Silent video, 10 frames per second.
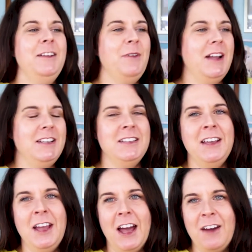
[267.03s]
Anyways,
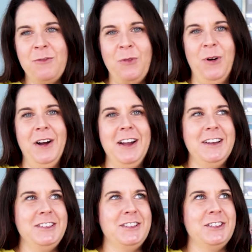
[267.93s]
I've
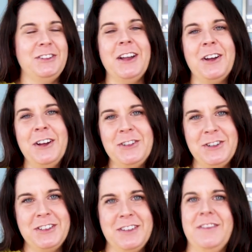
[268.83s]
watched like
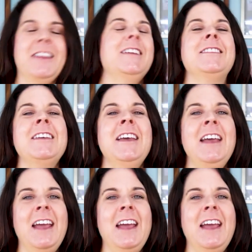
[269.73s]
hundreds of these,